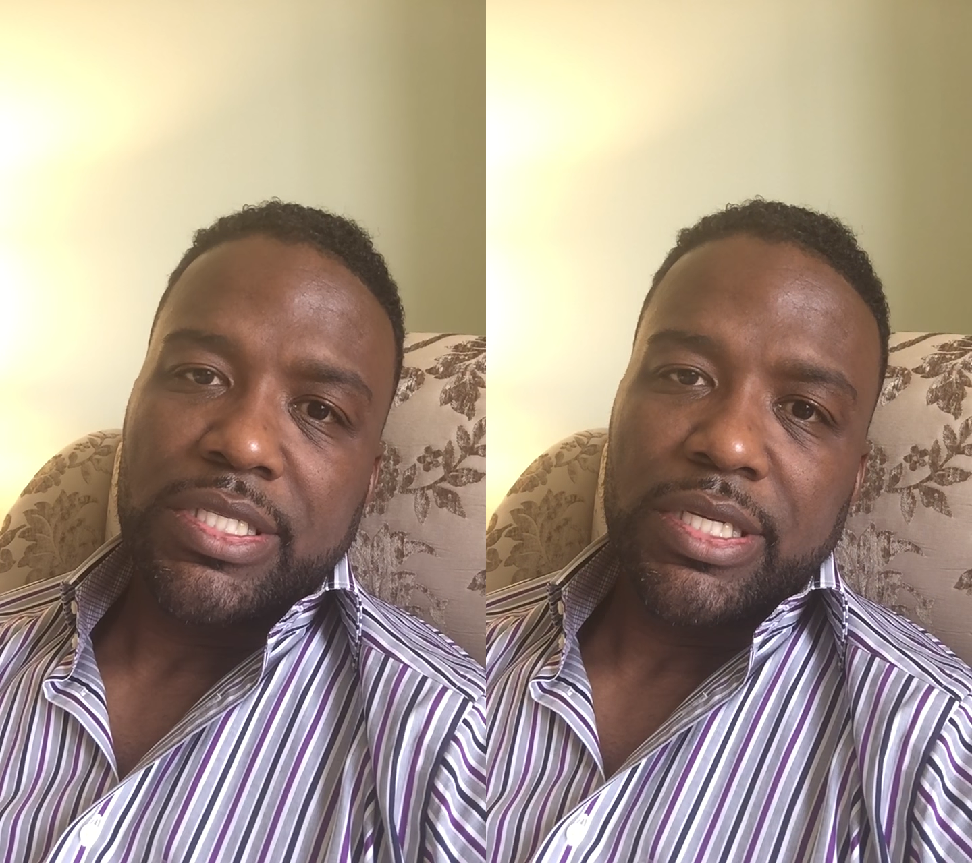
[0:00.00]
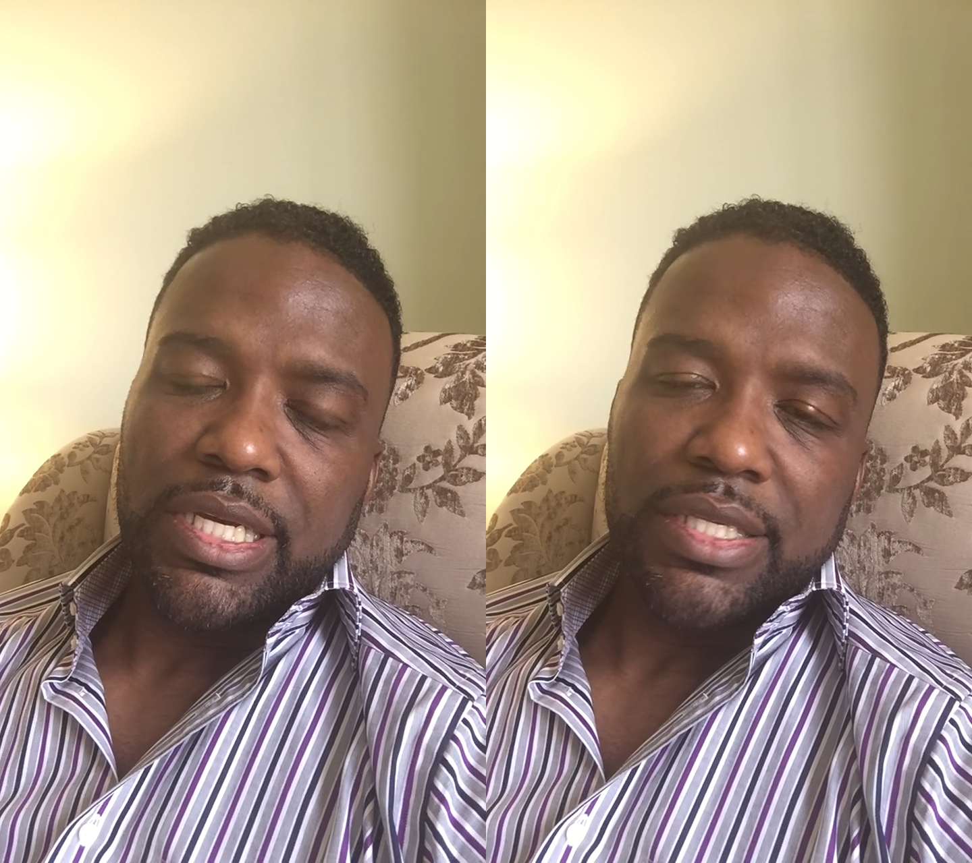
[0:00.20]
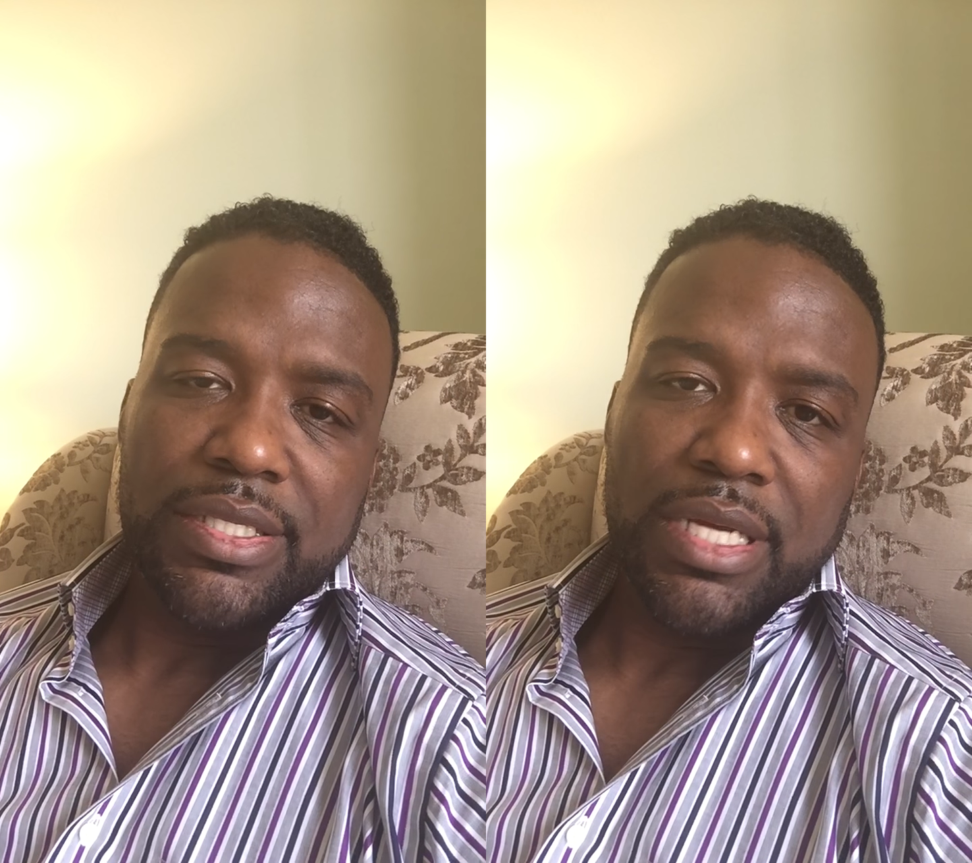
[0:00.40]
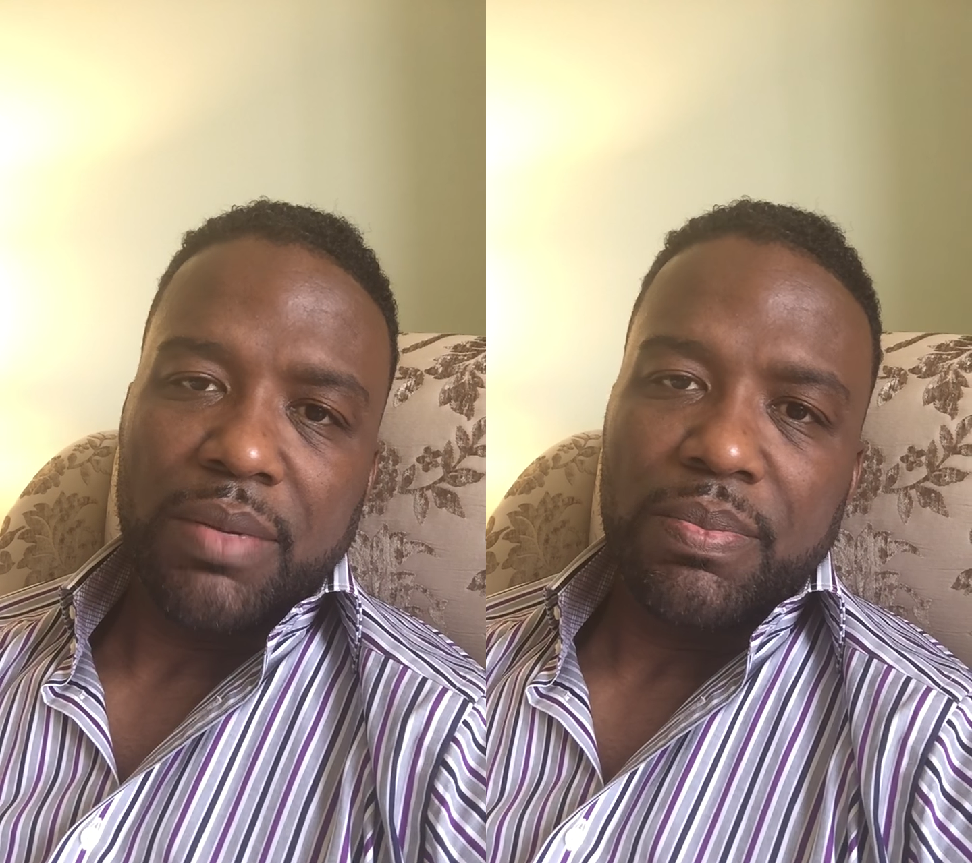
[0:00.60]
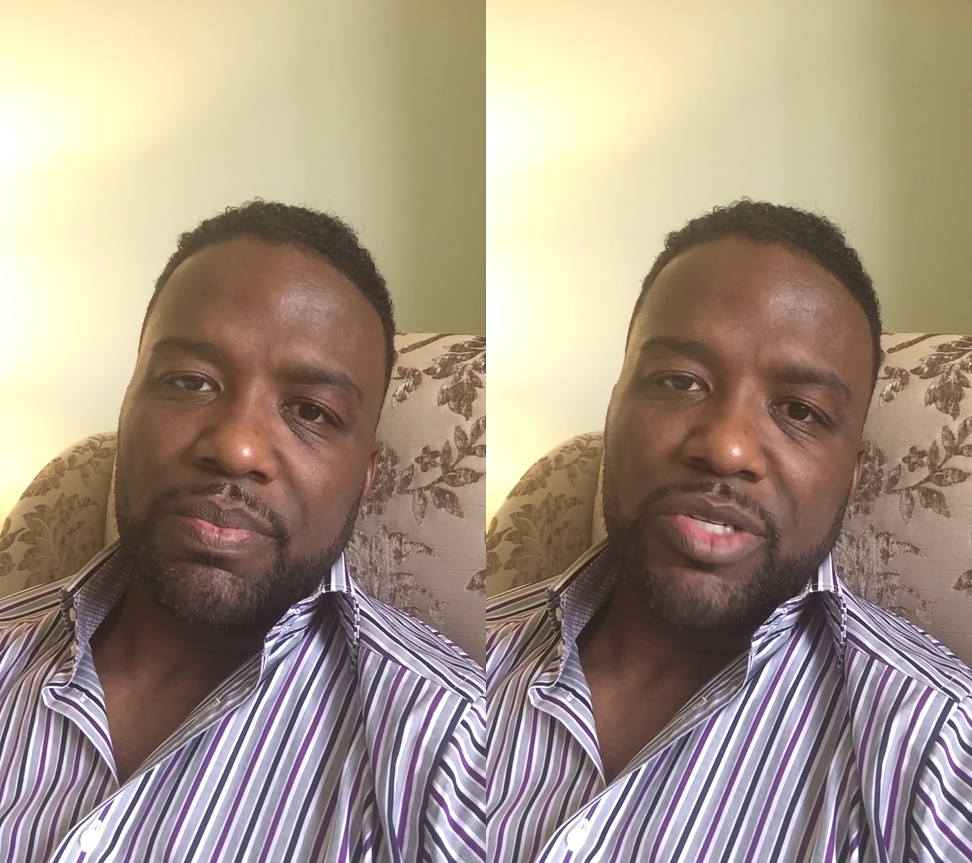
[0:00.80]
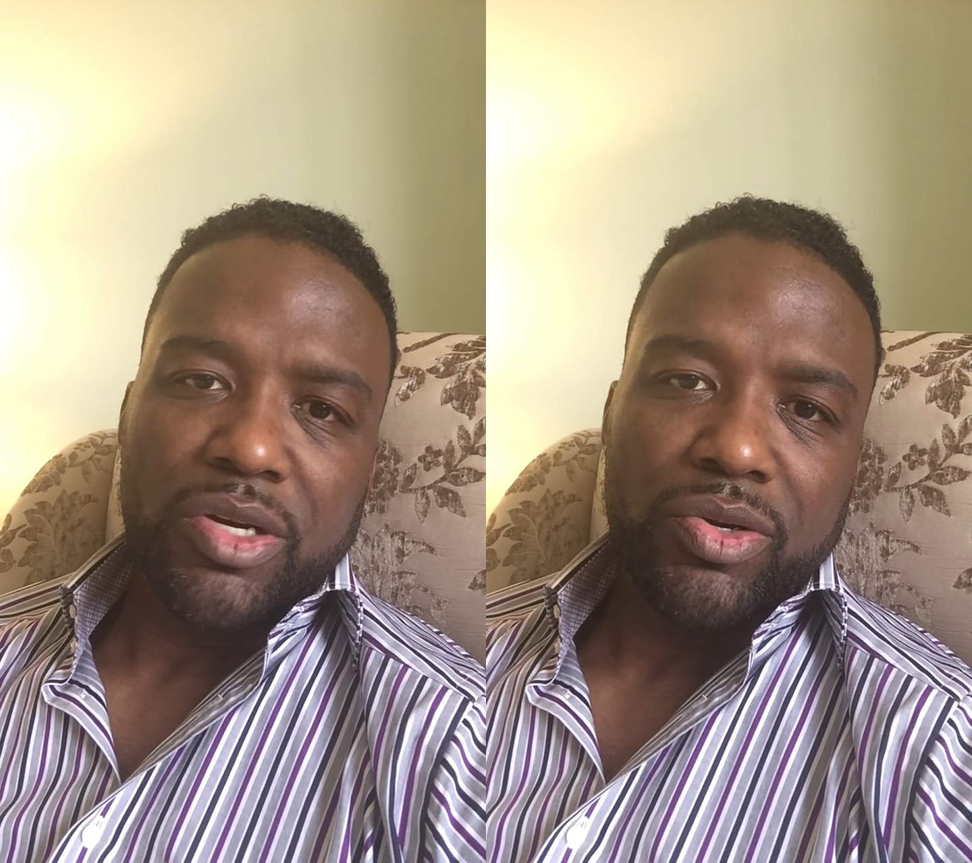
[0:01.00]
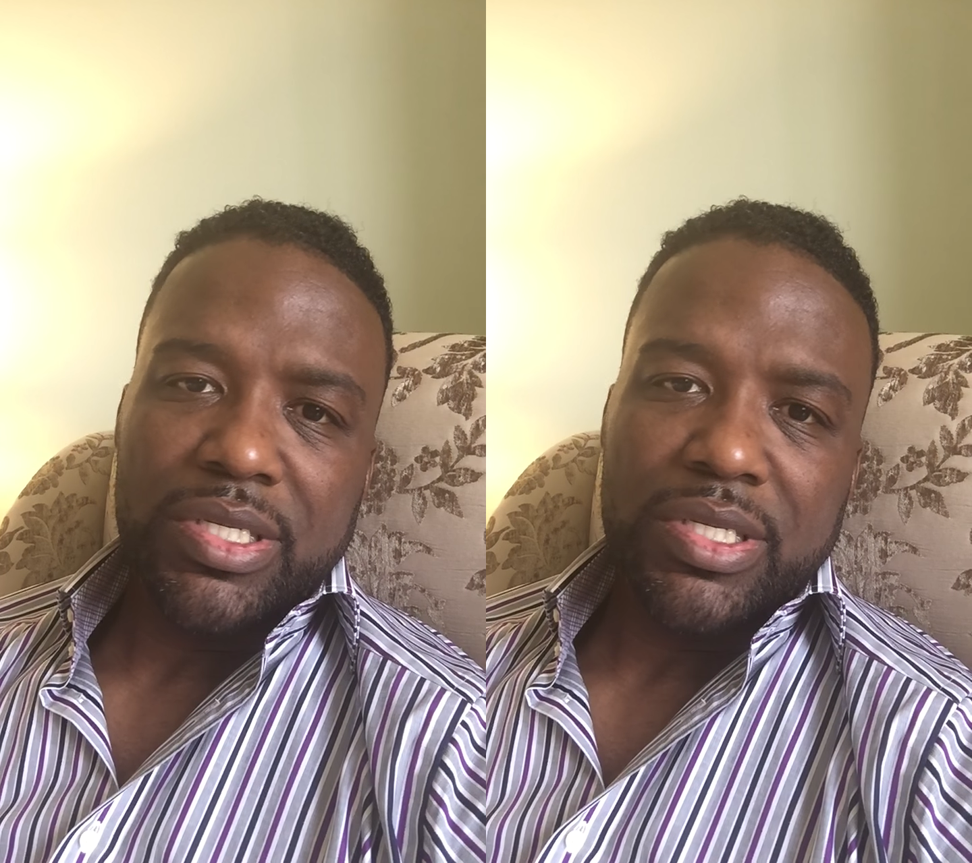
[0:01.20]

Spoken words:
to get some general